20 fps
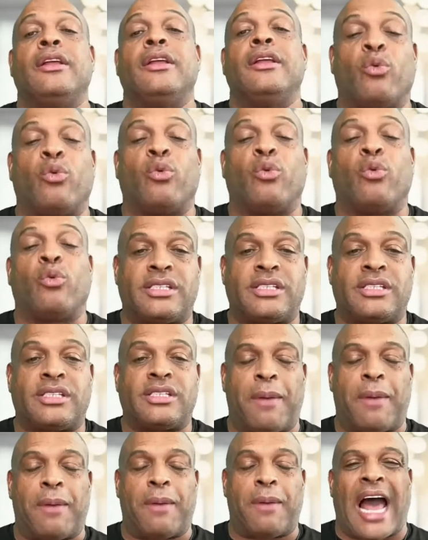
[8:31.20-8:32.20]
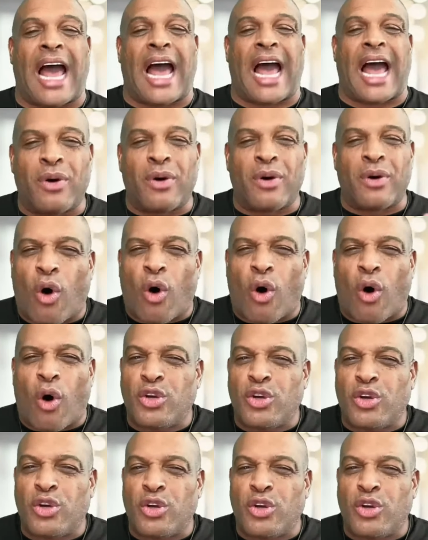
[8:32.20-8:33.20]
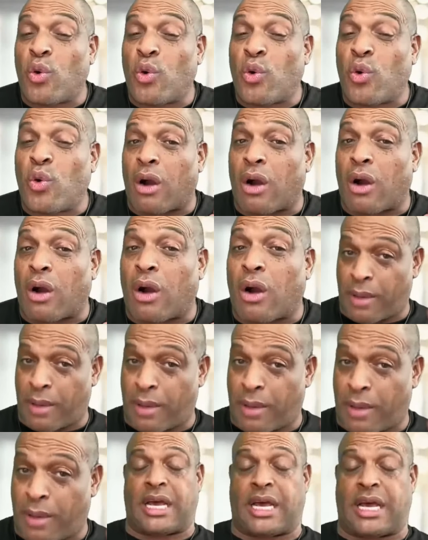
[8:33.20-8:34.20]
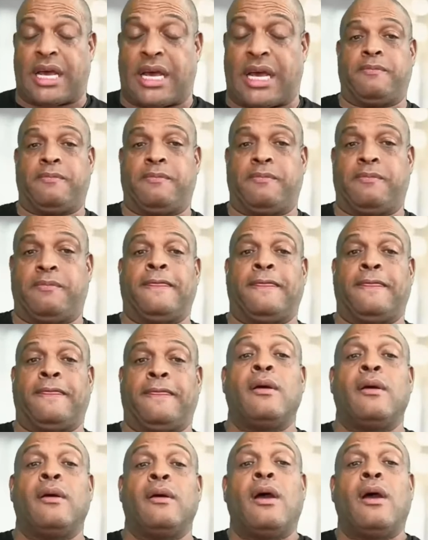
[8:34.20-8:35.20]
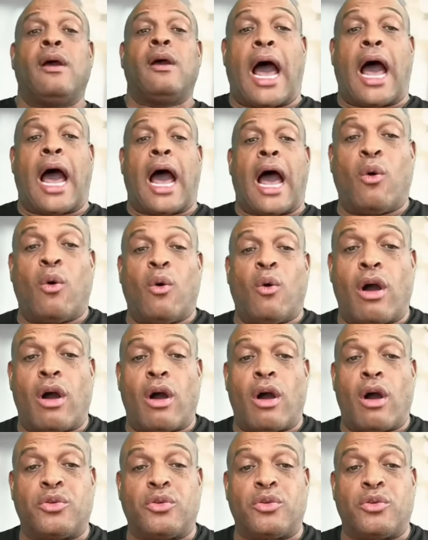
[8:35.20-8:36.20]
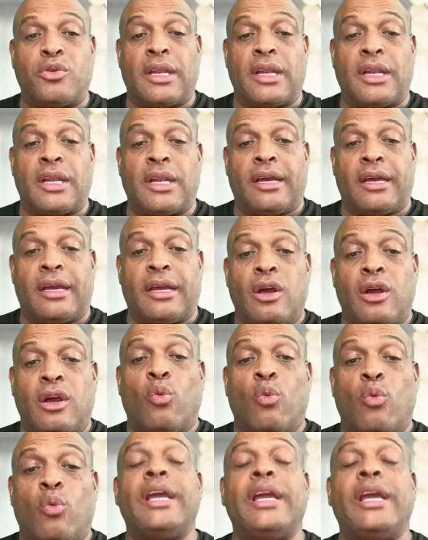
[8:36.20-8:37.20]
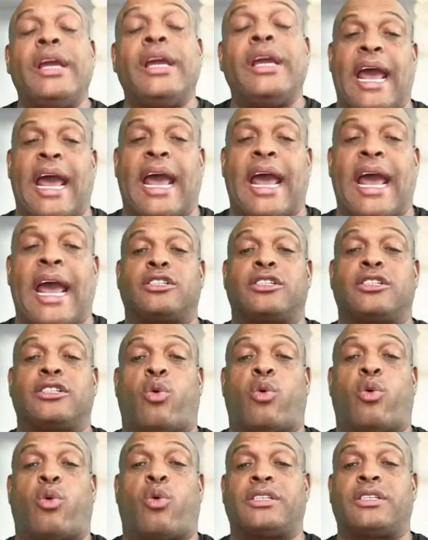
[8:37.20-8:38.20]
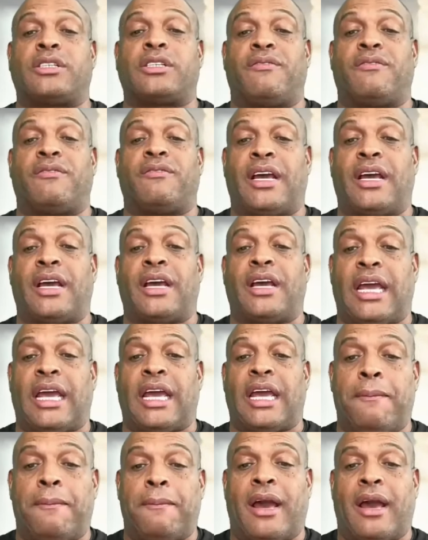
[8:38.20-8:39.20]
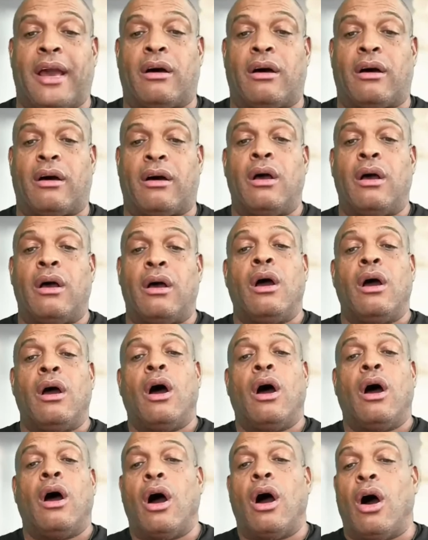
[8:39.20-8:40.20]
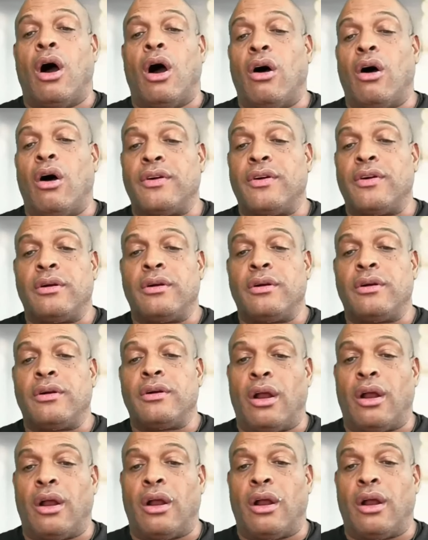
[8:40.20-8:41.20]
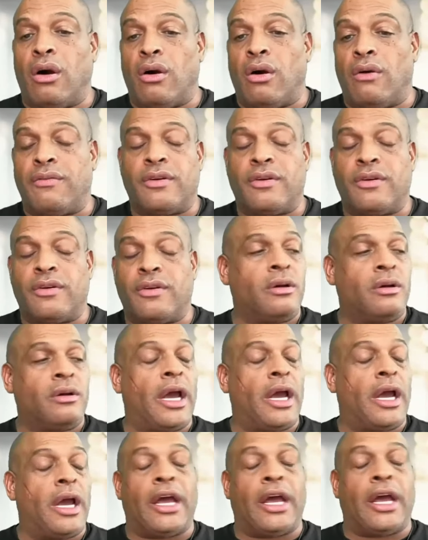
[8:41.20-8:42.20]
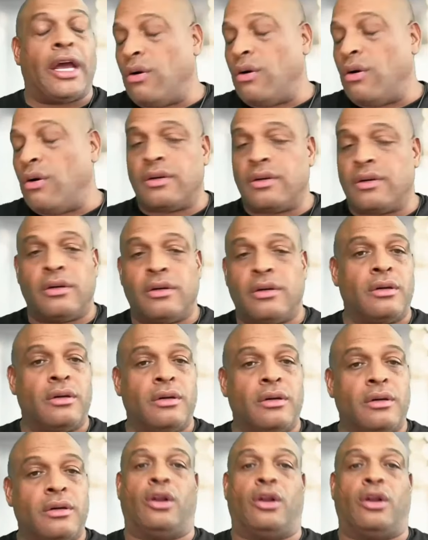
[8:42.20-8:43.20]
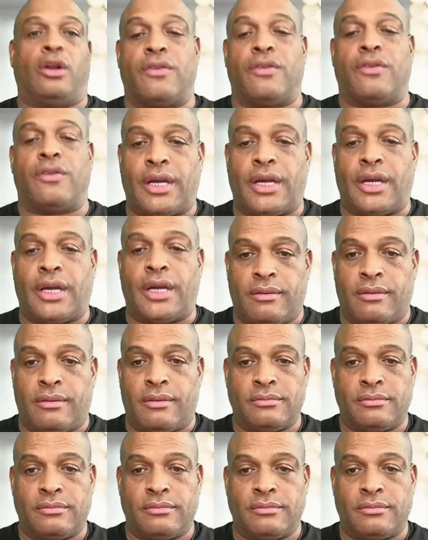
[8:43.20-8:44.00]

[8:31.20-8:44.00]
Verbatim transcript: The real Sabbath. I'm going to walk you through our website. I'm going to walk you through the link. We get asked this question via email over and over and over and over again.